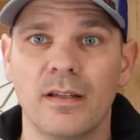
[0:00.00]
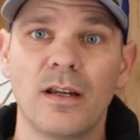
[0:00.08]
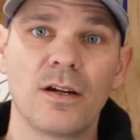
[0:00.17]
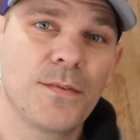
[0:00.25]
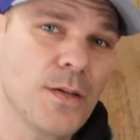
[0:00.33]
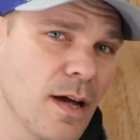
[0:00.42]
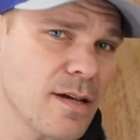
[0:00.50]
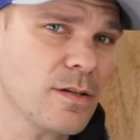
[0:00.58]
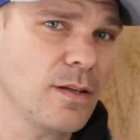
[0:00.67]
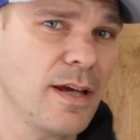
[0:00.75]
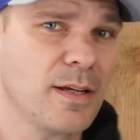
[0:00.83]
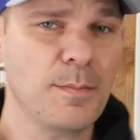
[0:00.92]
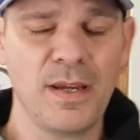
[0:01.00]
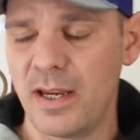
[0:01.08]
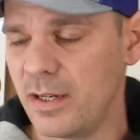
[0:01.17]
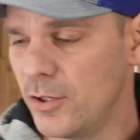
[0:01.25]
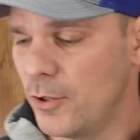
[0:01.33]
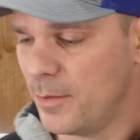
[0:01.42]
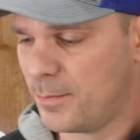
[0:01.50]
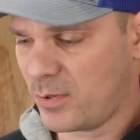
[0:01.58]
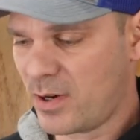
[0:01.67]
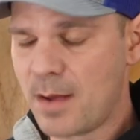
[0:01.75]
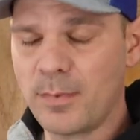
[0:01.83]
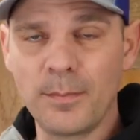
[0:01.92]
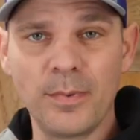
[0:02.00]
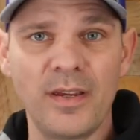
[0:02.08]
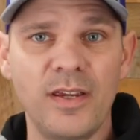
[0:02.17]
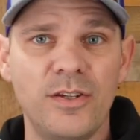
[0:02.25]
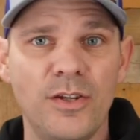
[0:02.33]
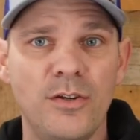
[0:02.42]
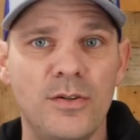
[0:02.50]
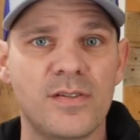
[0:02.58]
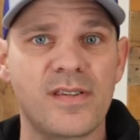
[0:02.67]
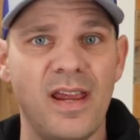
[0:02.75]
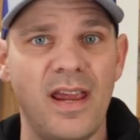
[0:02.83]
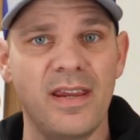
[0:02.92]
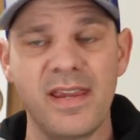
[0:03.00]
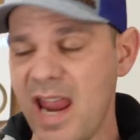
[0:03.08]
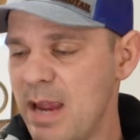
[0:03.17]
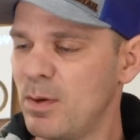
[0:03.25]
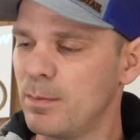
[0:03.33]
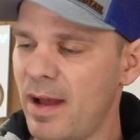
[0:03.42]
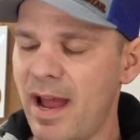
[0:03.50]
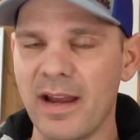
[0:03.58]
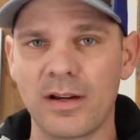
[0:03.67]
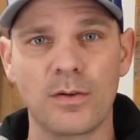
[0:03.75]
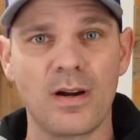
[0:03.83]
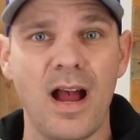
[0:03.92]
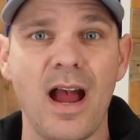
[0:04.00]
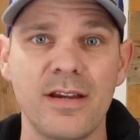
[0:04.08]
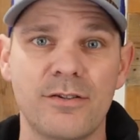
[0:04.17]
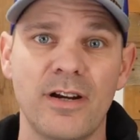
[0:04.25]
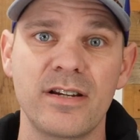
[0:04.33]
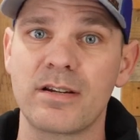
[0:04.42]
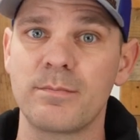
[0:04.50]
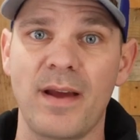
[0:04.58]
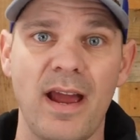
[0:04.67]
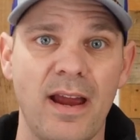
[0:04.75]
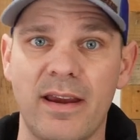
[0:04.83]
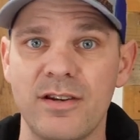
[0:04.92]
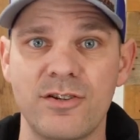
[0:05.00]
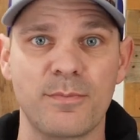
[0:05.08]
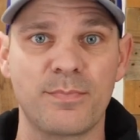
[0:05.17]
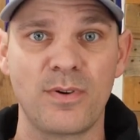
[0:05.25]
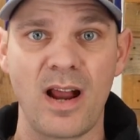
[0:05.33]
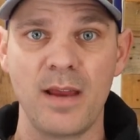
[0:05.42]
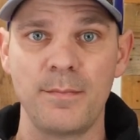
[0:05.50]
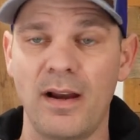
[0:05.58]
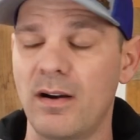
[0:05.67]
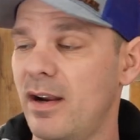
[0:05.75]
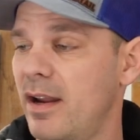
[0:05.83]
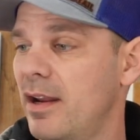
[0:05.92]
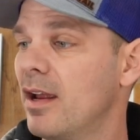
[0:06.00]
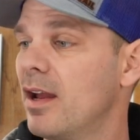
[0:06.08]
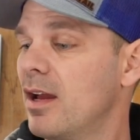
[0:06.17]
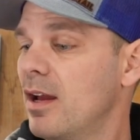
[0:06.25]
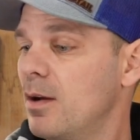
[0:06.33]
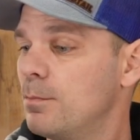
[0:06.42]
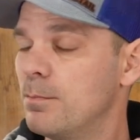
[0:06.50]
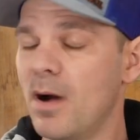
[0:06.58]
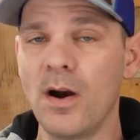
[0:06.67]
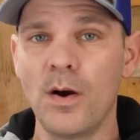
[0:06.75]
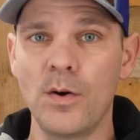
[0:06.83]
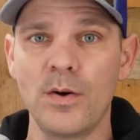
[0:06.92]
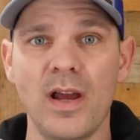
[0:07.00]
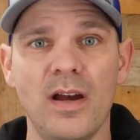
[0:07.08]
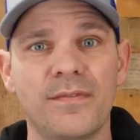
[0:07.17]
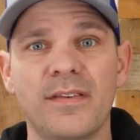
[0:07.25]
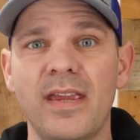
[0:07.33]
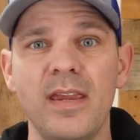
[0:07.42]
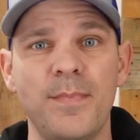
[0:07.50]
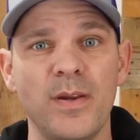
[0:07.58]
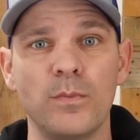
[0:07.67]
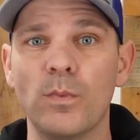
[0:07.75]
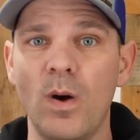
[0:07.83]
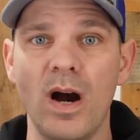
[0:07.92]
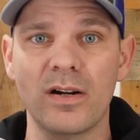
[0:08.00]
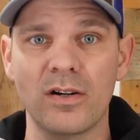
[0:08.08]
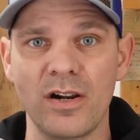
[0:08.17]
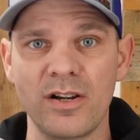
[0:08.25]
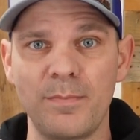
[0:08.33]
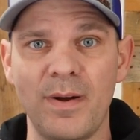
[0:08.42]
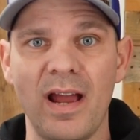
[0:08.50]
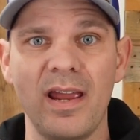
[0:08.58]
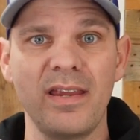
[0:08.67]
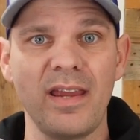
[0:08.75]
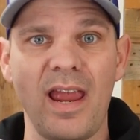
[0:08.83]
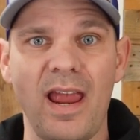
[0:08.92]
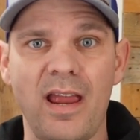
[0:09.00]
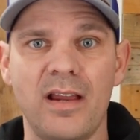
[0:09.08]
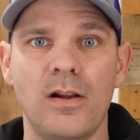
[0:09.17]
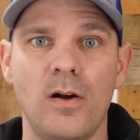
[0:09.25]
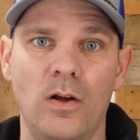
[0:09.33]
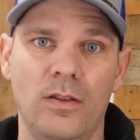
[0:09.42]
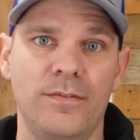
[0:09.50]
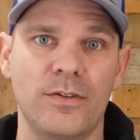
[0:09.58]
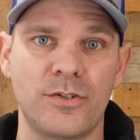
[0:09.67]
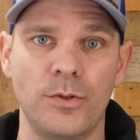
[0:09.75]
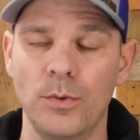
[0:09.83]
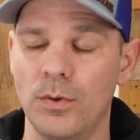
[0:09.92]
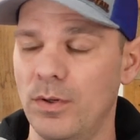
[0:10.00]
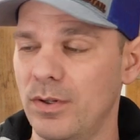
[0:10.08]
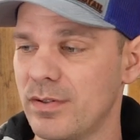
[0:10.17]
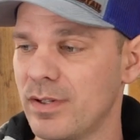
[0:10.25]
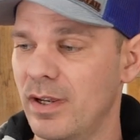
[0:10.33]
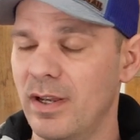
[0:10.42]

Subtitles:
Now, if you guys are like me, you have probably used a Camelback or a hydration pack as your primary mode of keeping water on your bike and all of your tools.